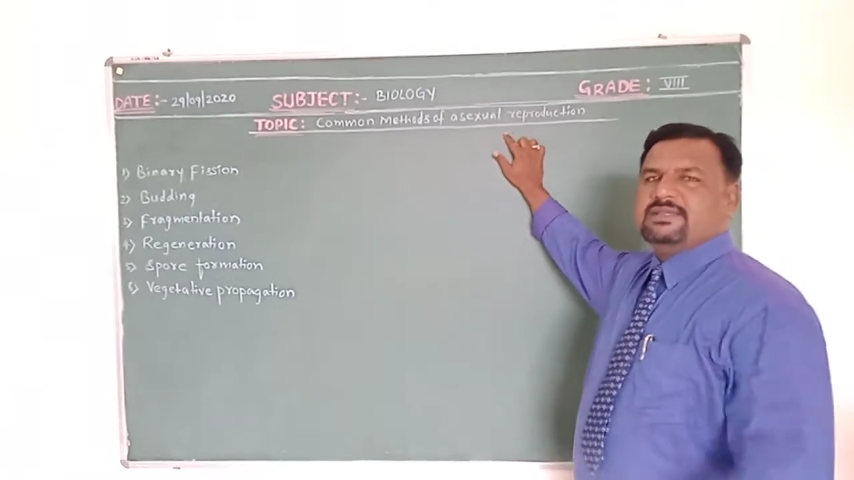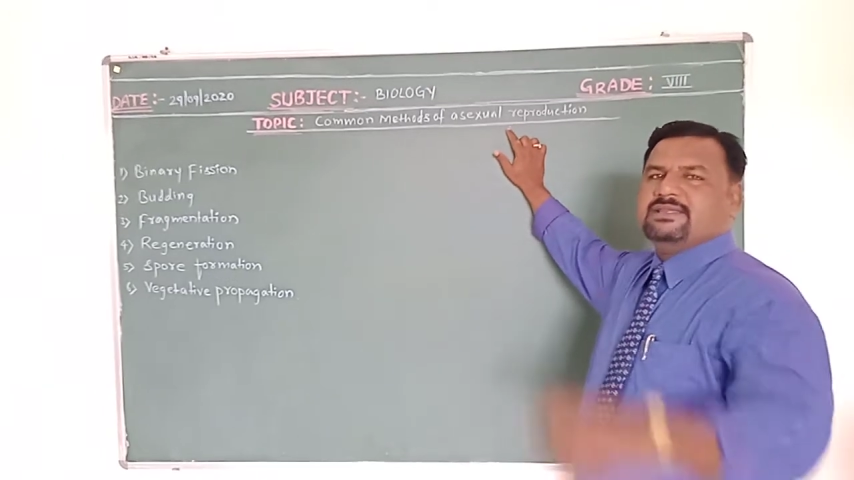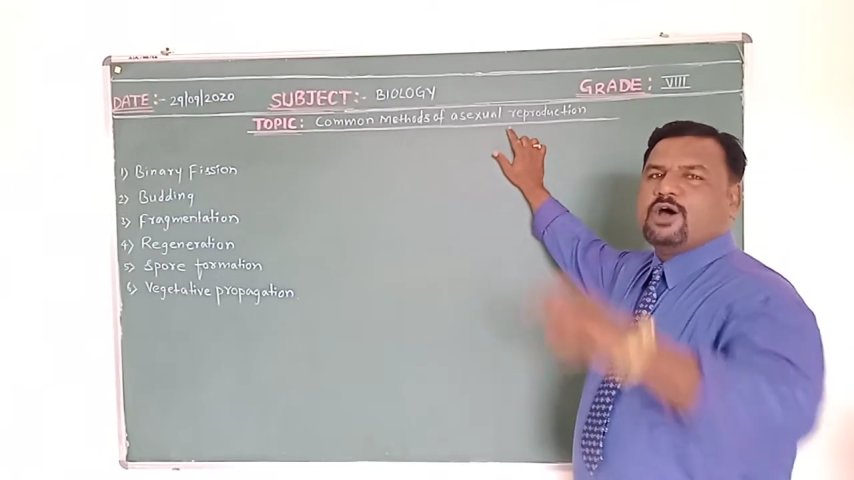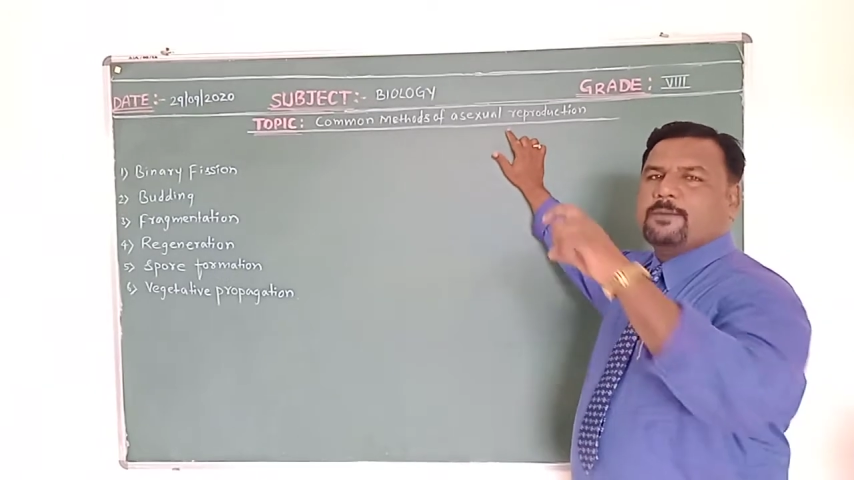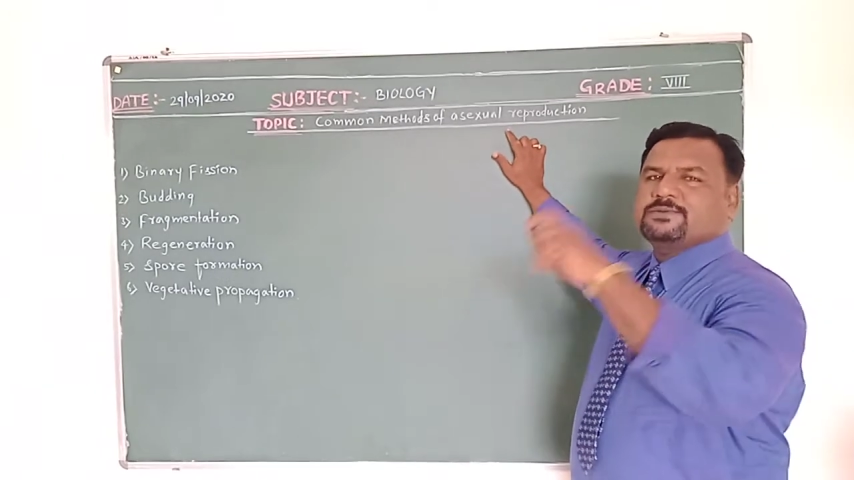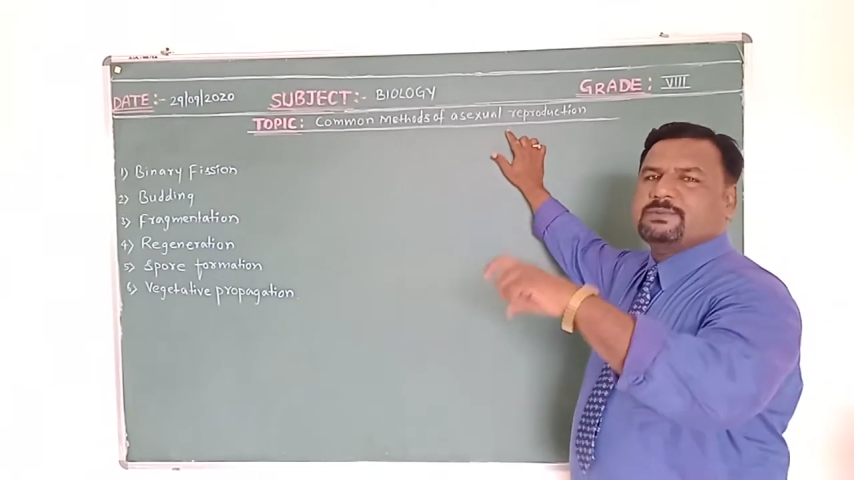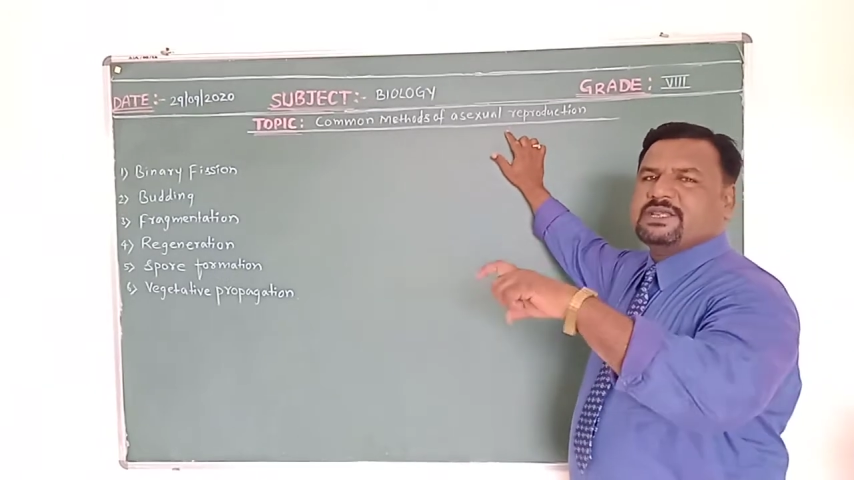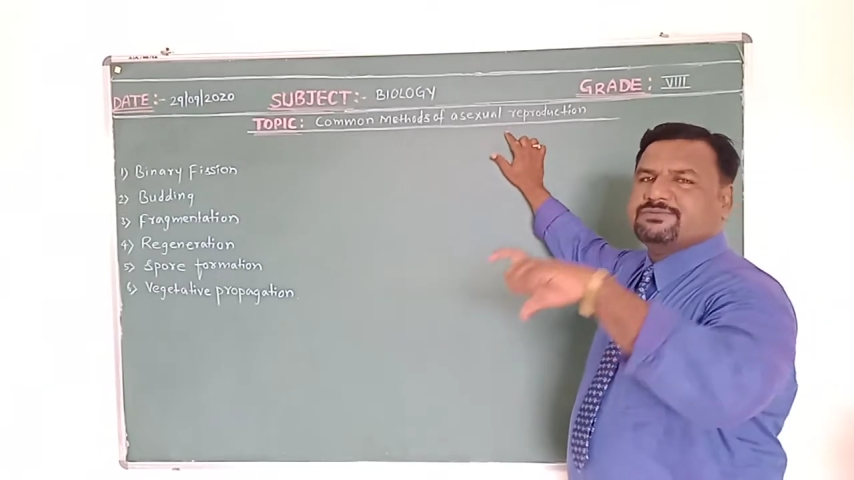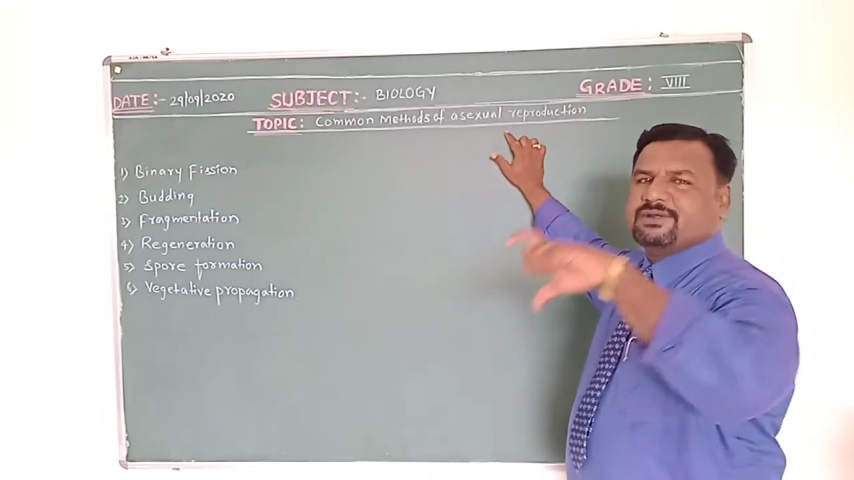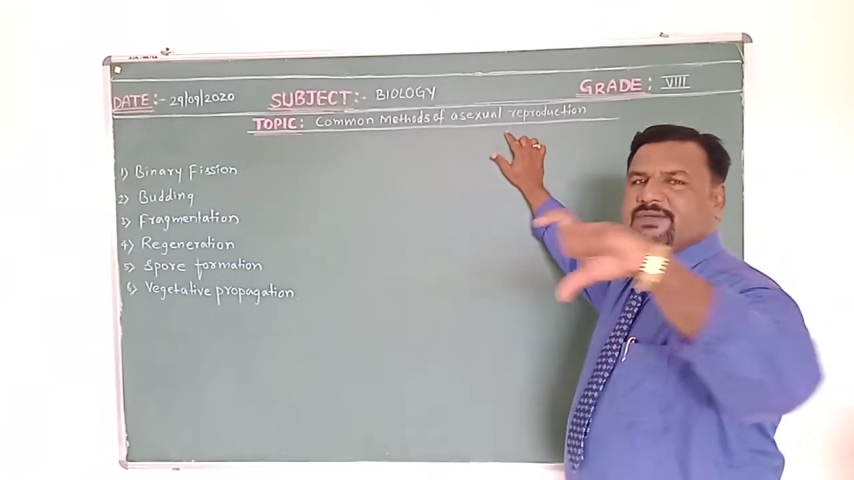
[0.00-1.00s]
then the
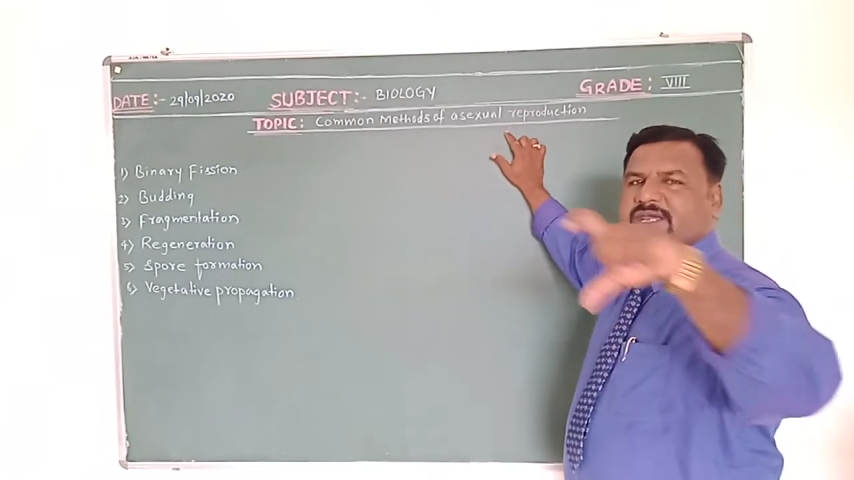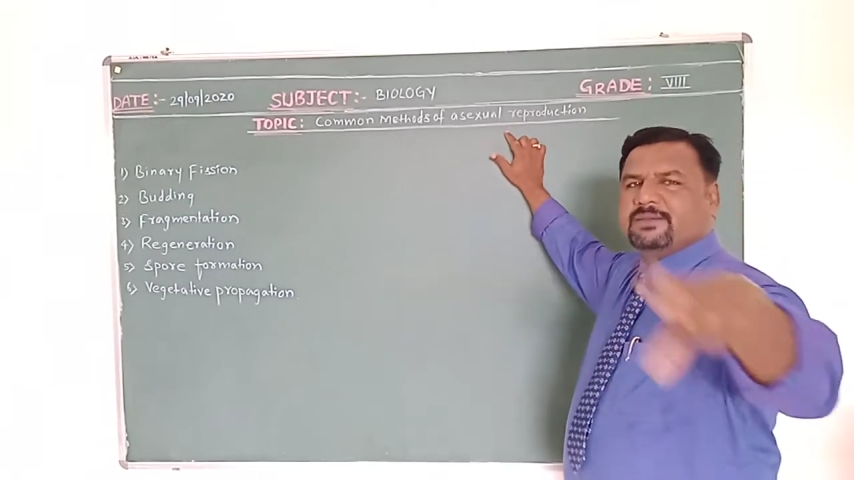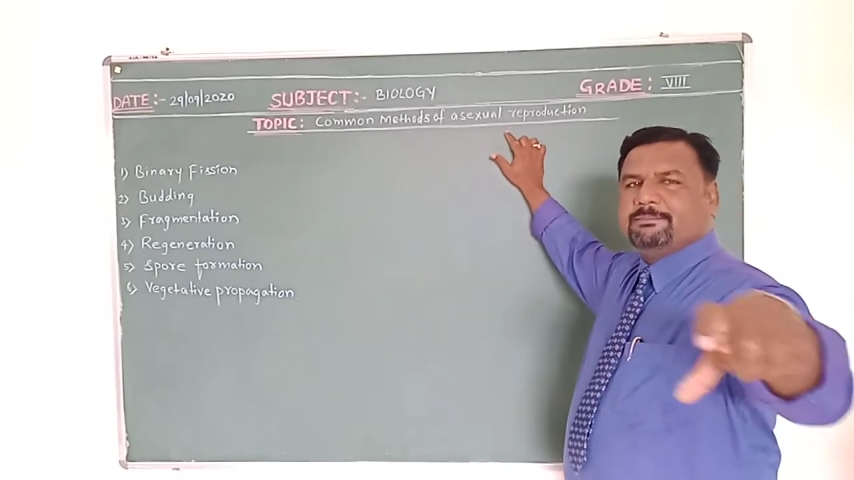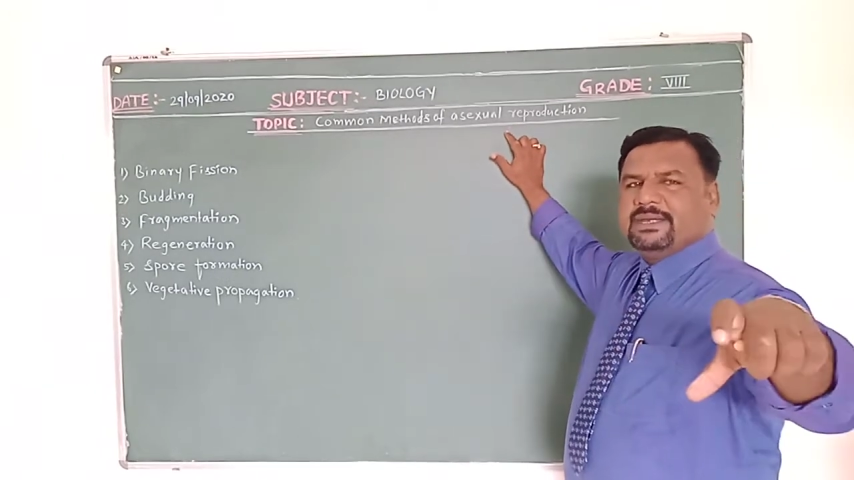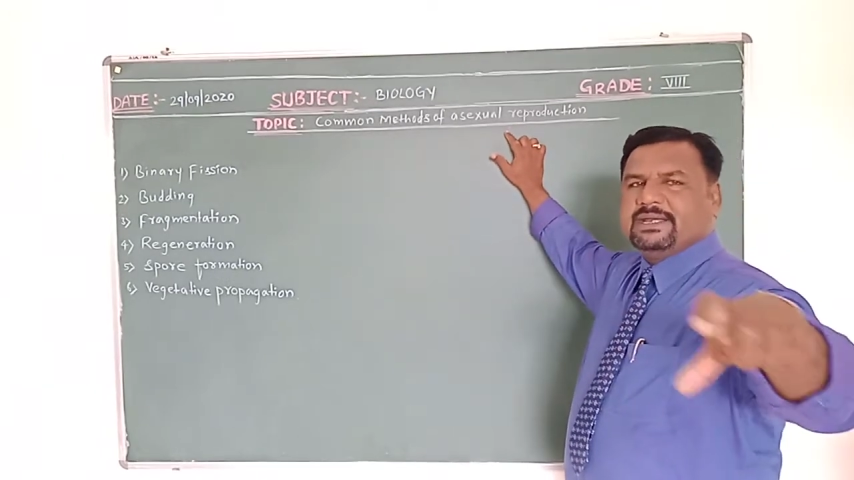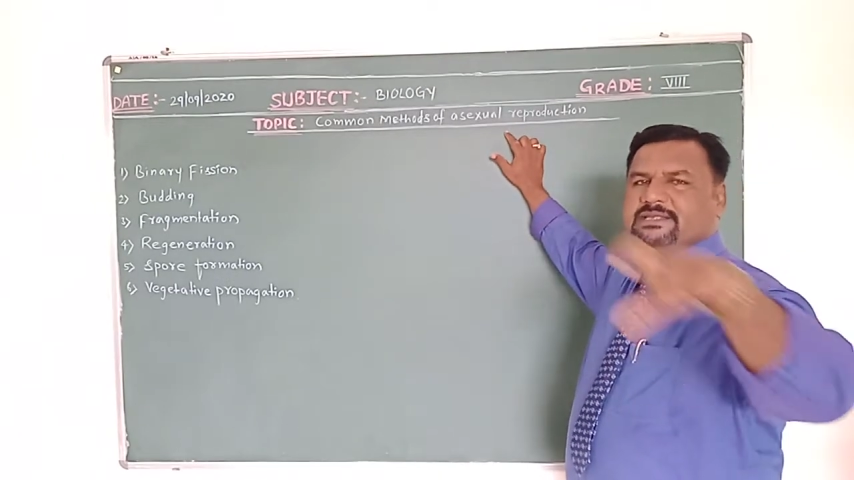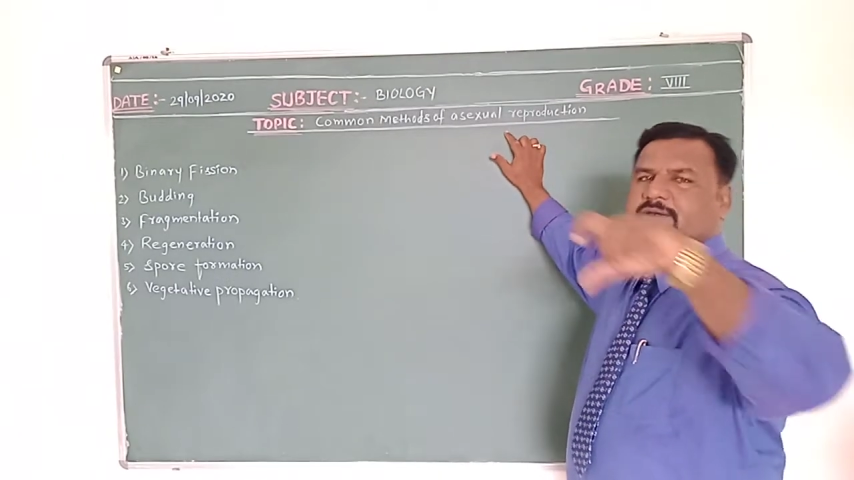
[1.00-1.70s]
offsprings, when we compare,